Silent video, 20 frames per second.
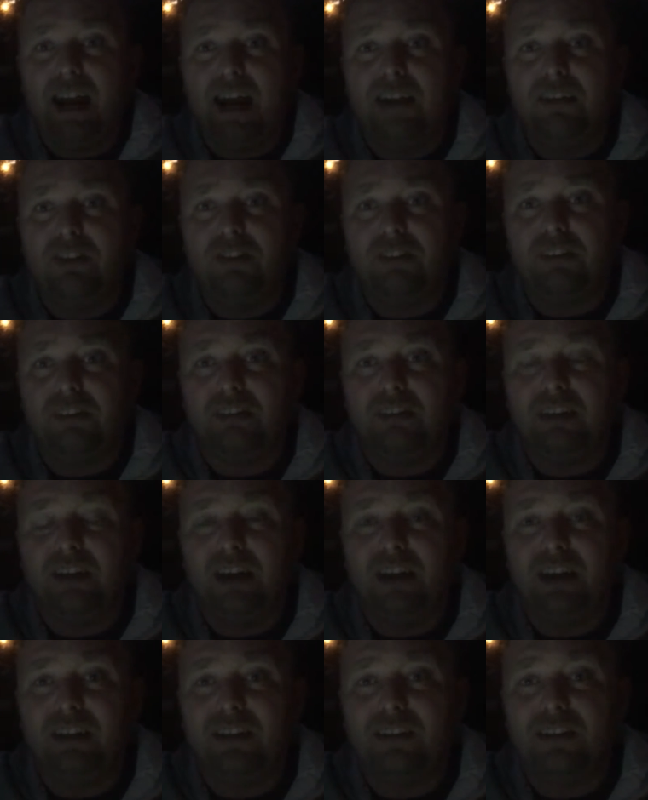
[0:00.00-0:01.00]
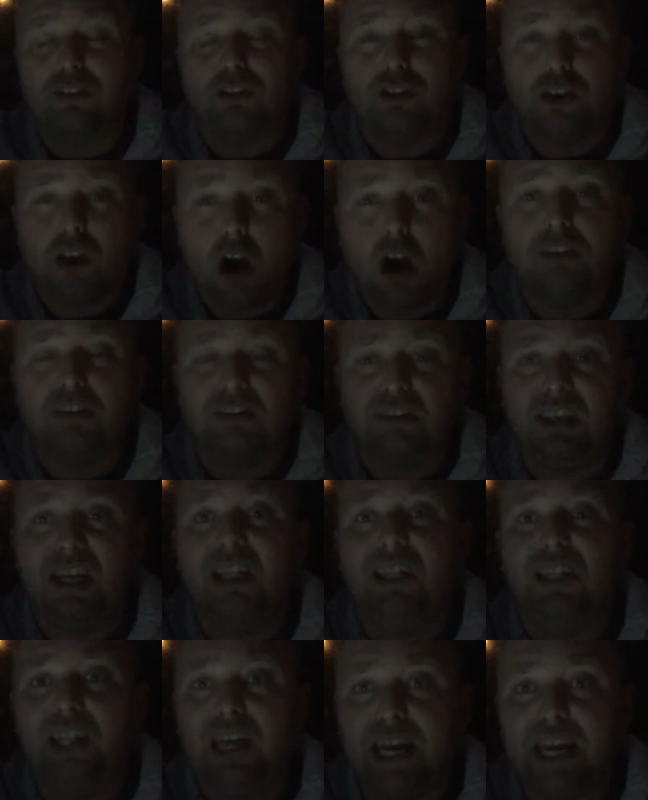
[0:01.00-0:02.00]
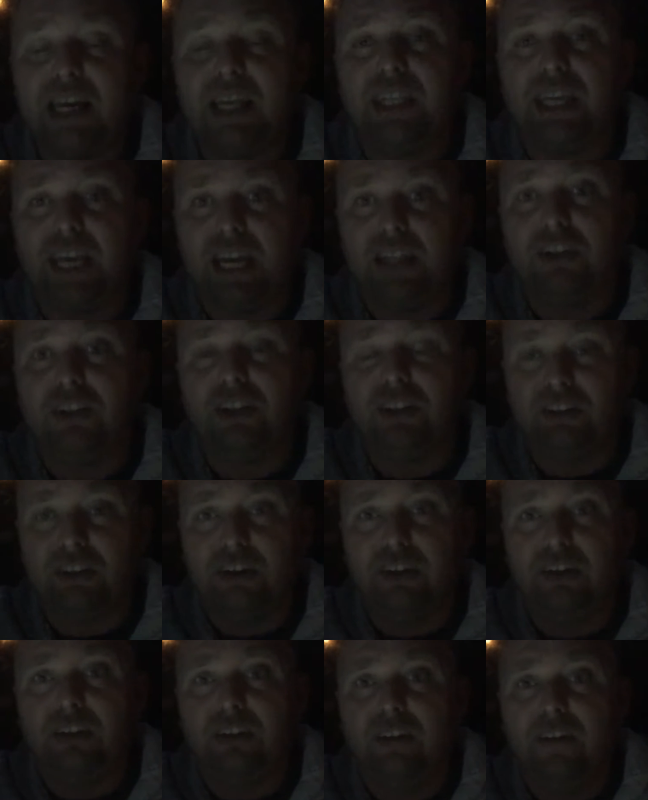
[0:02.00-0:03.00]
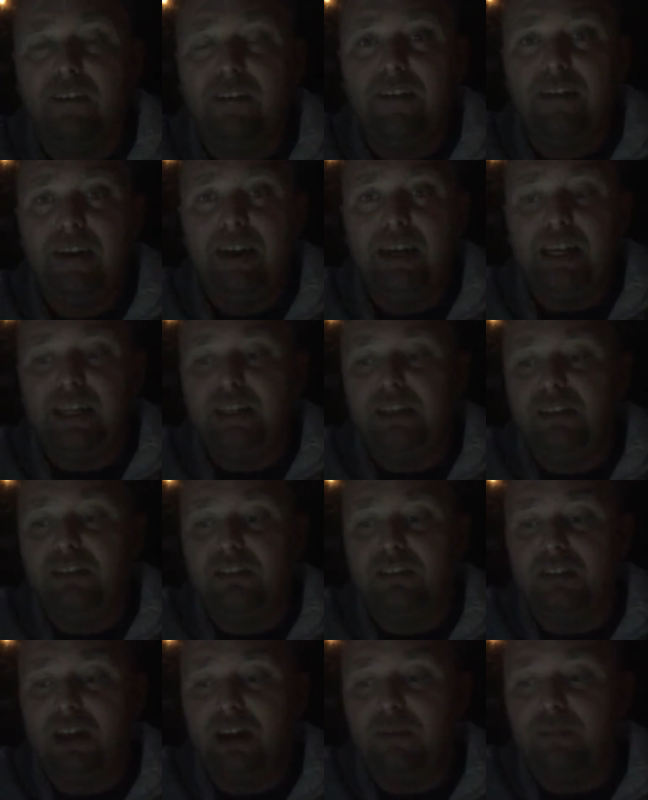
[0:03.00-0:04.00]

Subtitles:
and just does not see a light at the end of the tunnel. He's...